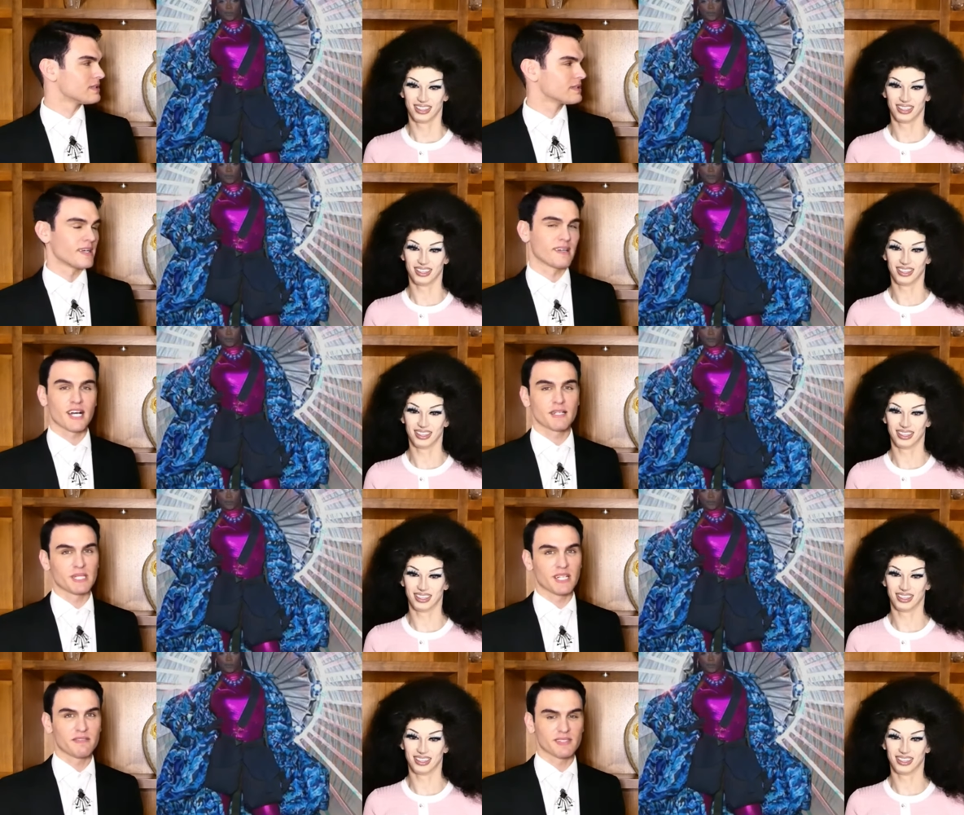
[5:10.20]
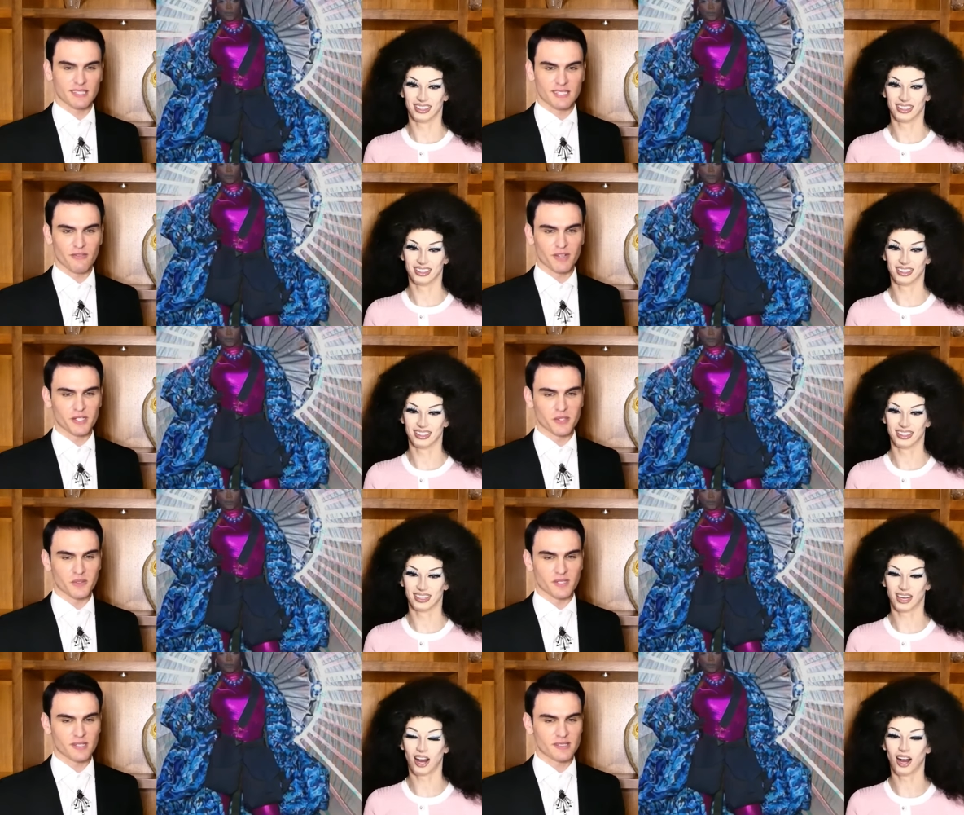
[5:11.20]
Speaker 1: Yeah, I'd be laughing at this outfit for 2.
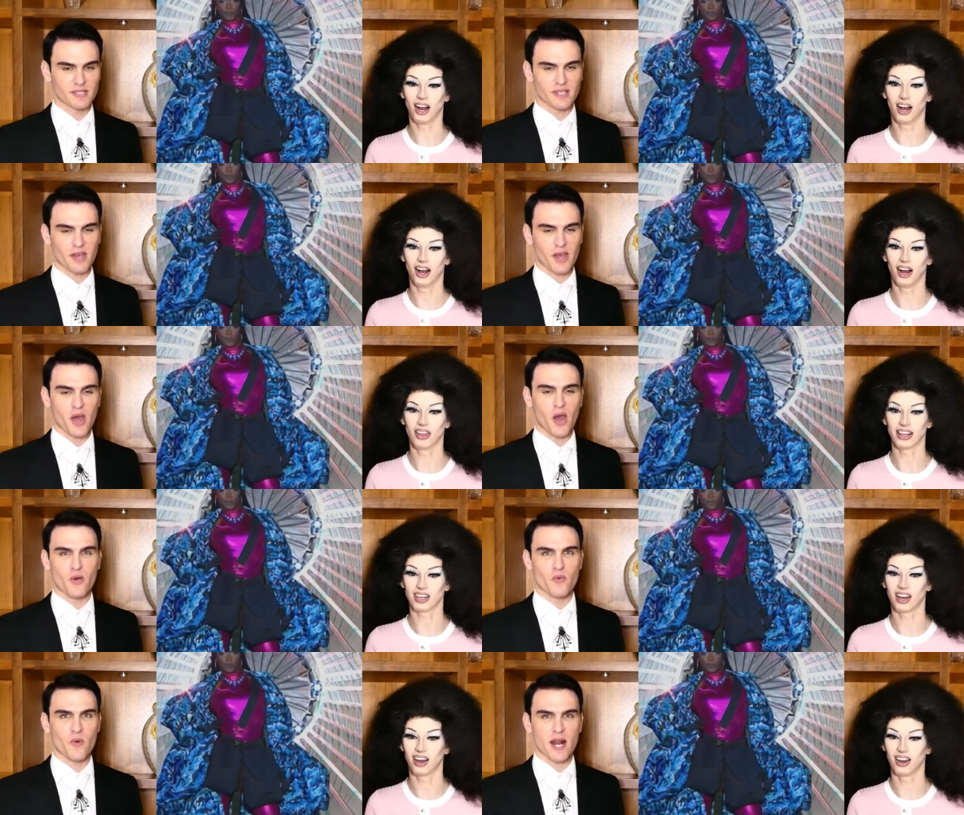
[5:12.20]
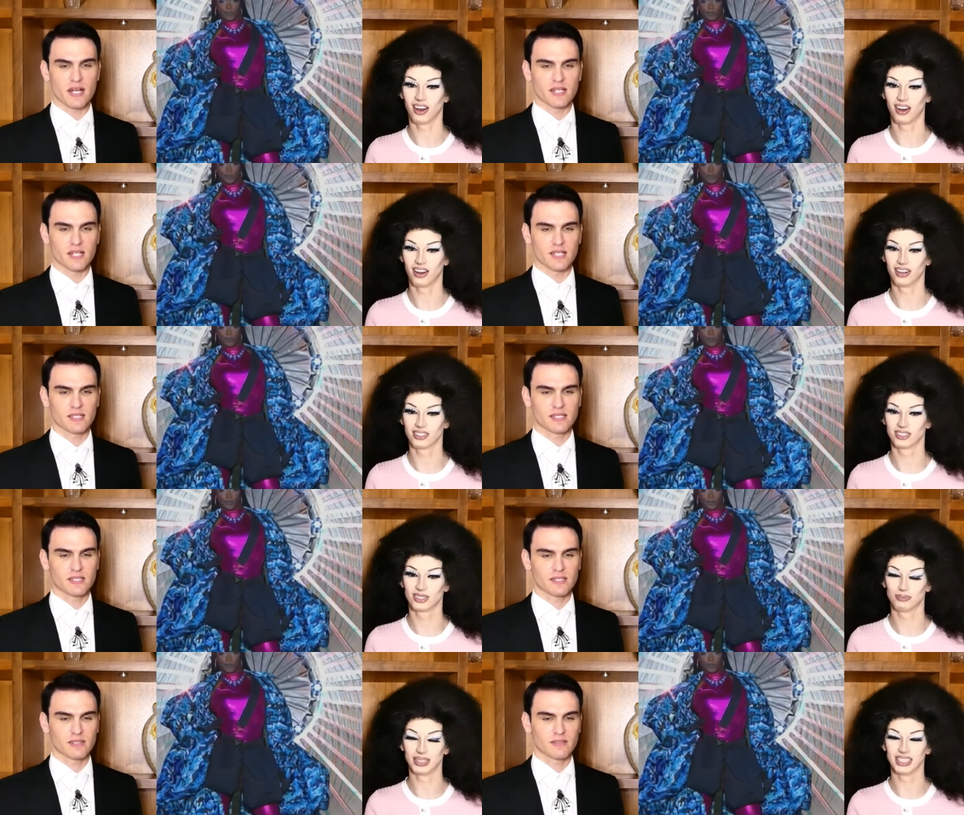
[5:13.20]
Ah, oh, that's horrendous.
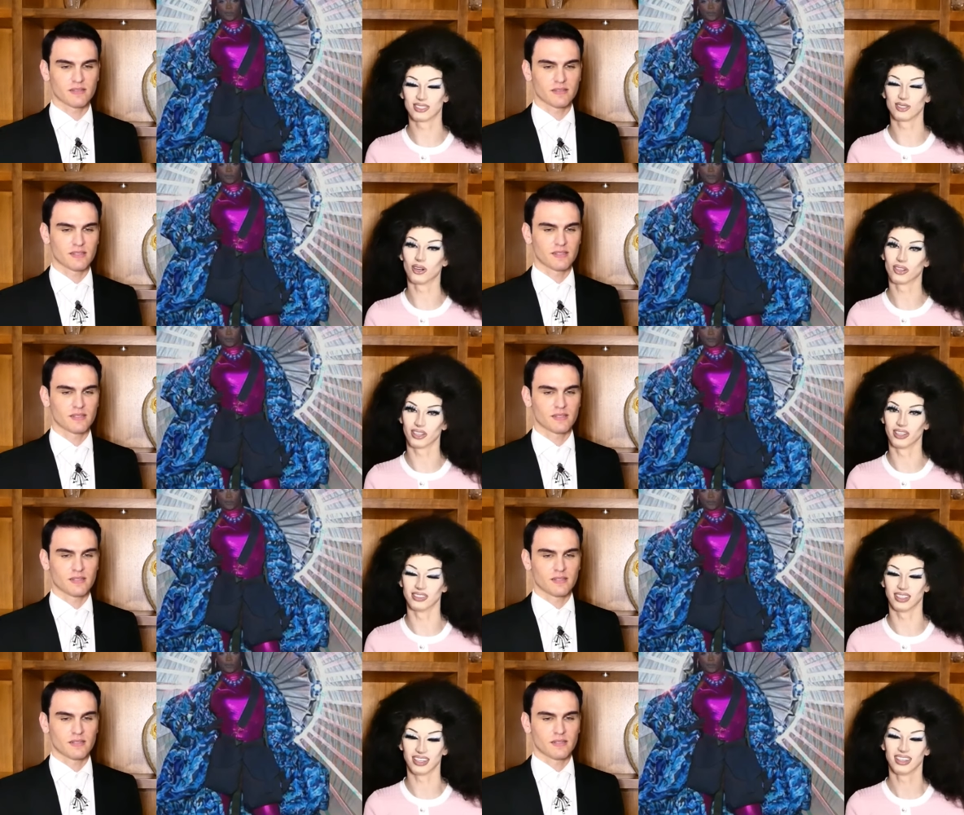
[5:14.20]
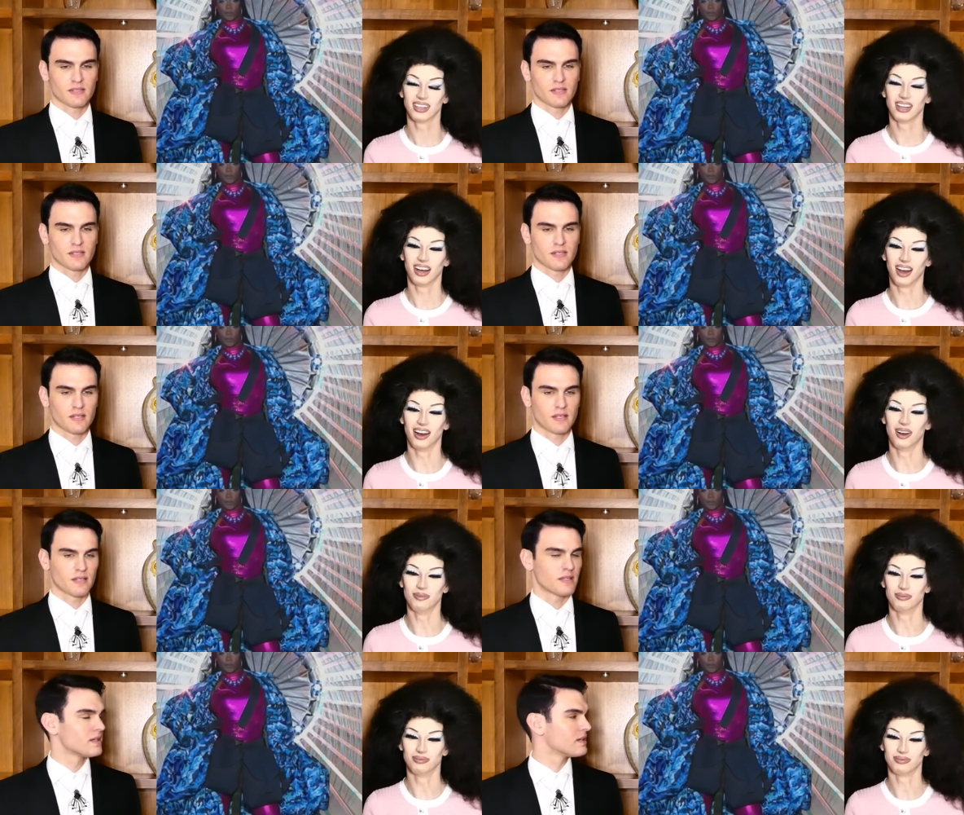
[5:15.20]
harsh. But it's not good, is
Speaker 2: it?
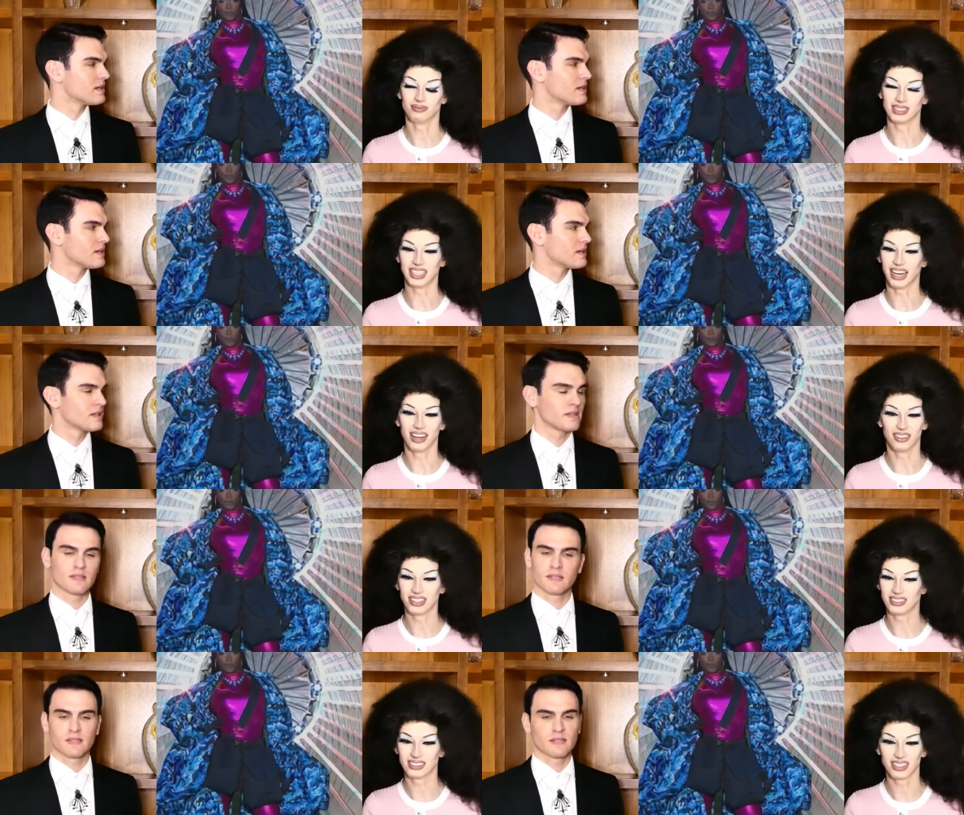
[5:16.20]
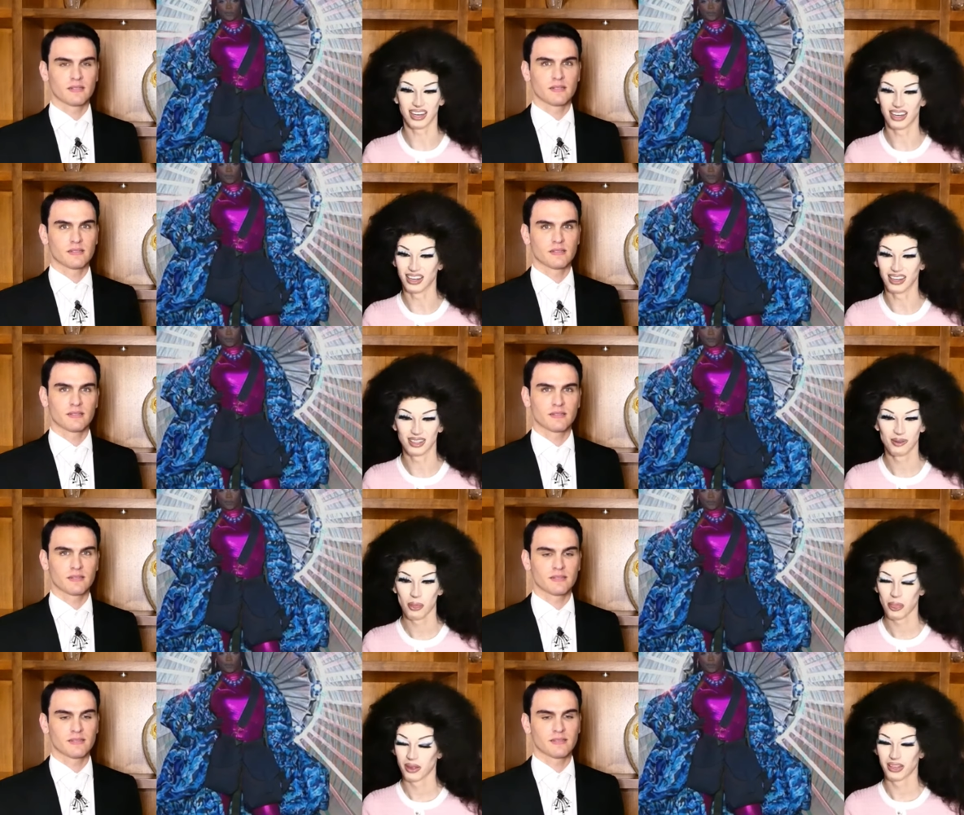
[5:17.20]
Um, yeah, this, uh,
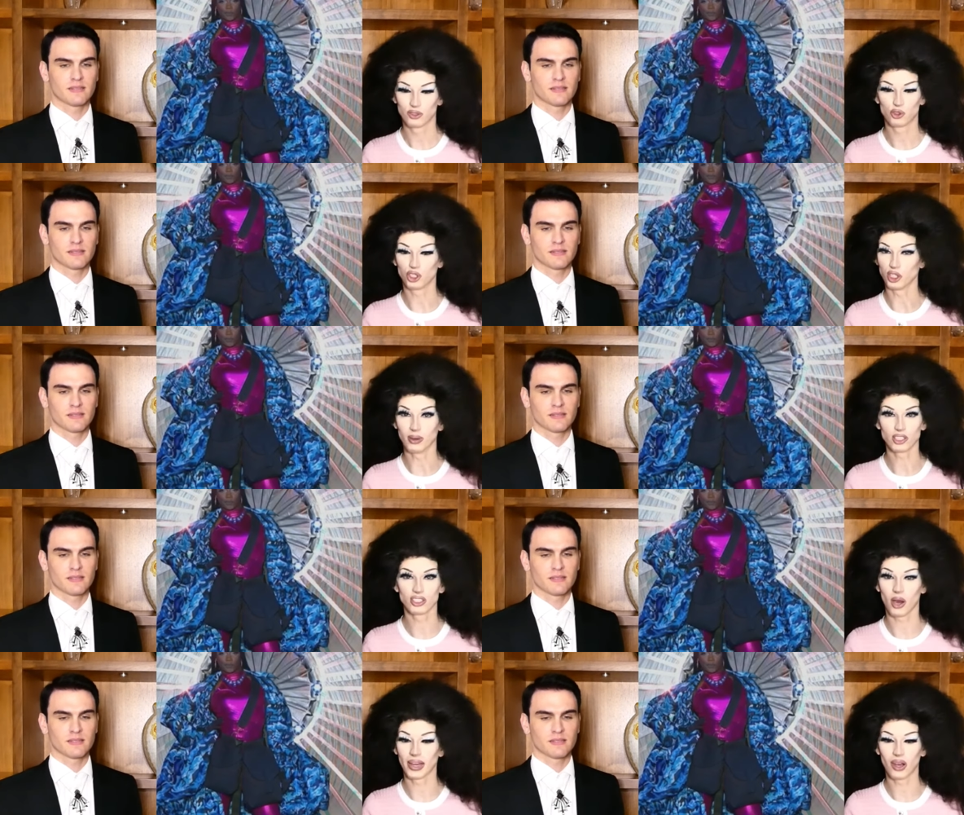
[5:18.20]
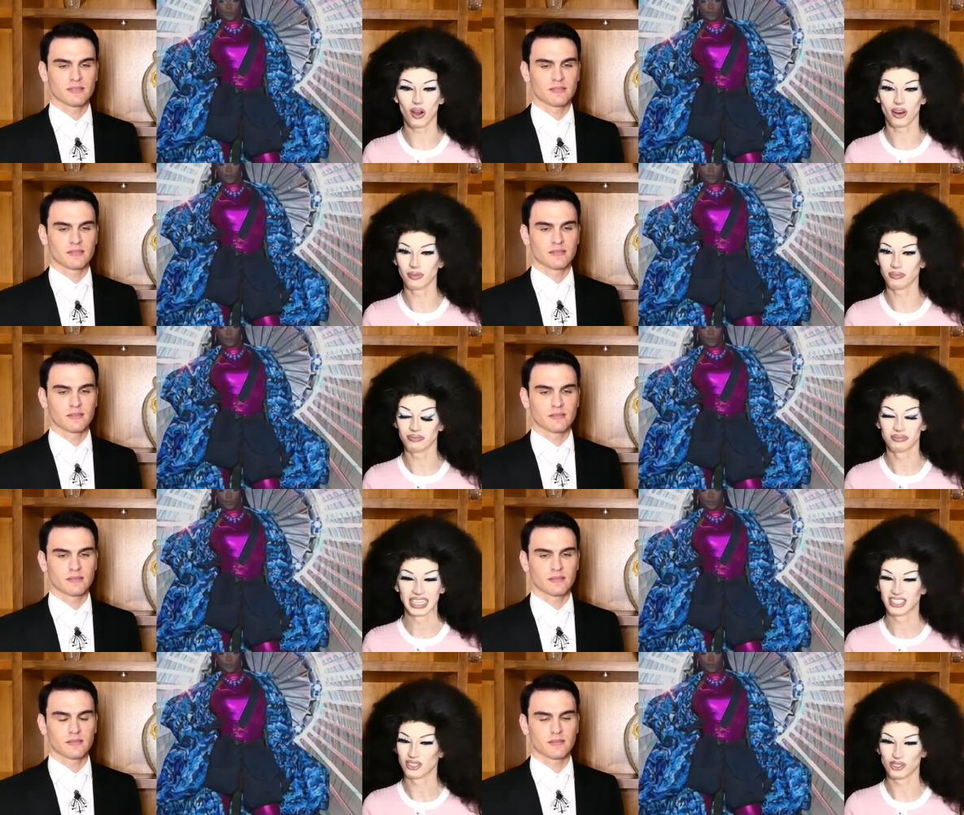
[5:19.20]
it's too much going on.
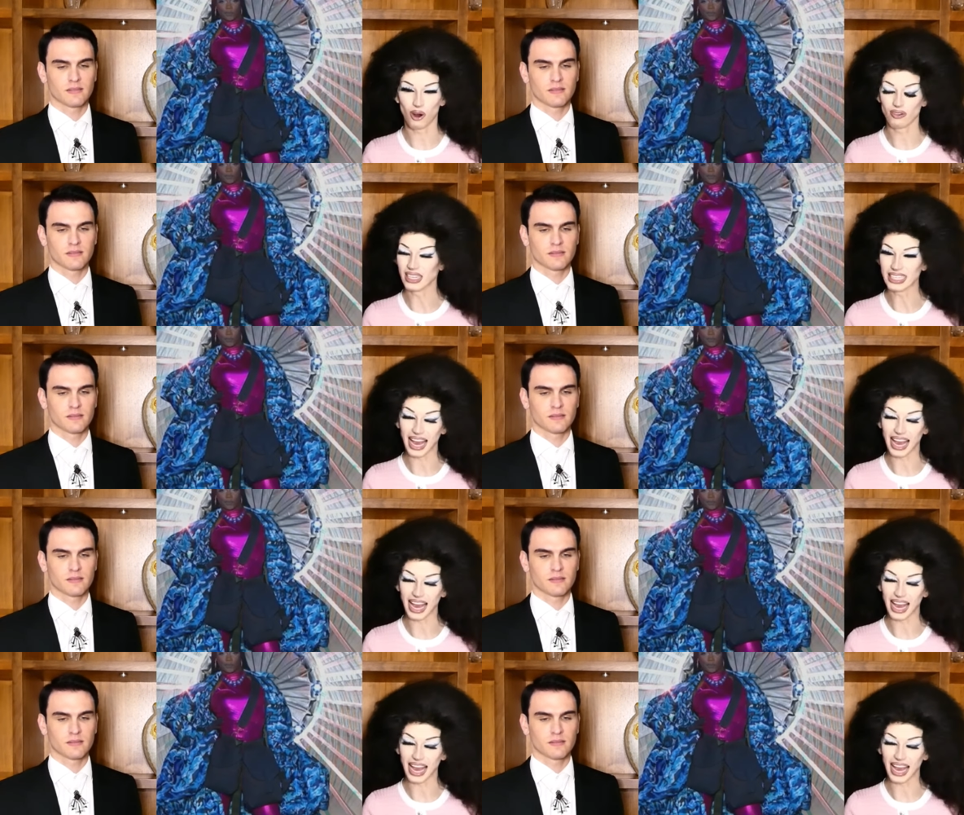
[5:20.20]
It's not really